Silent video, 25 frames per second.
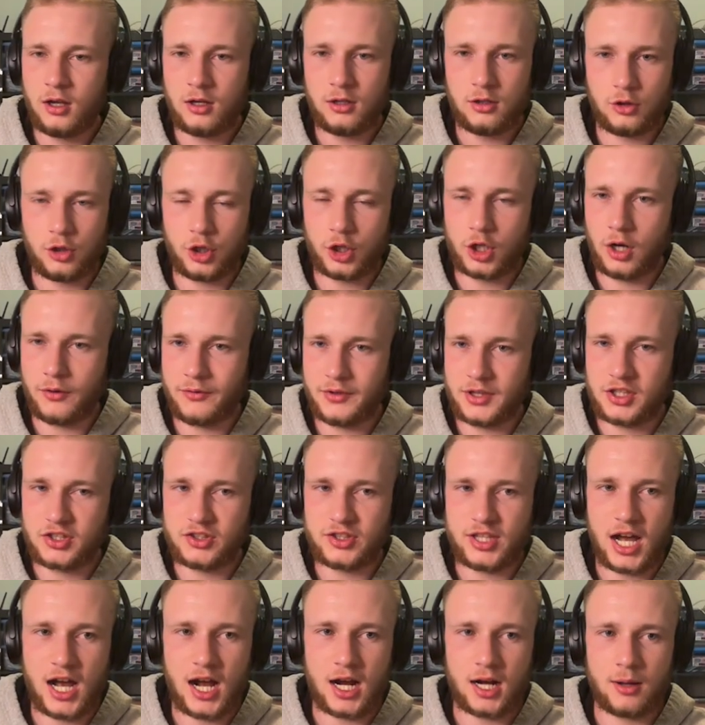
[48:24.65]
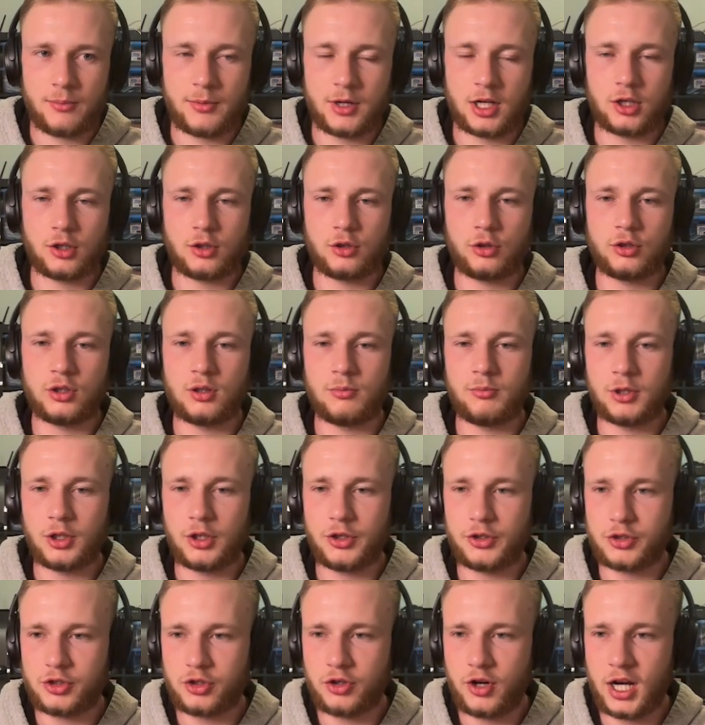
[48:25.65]
Look over this doc. I'm going to include it below
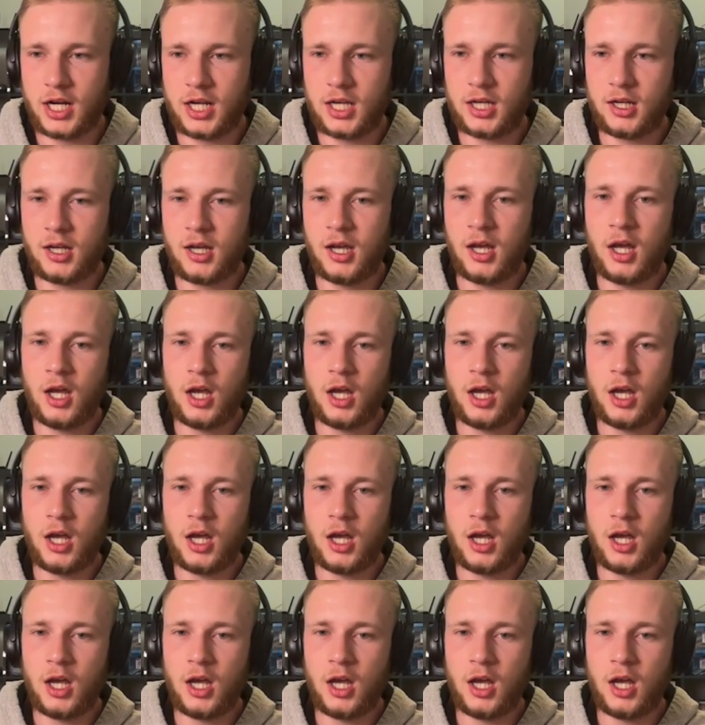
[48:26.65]
this training.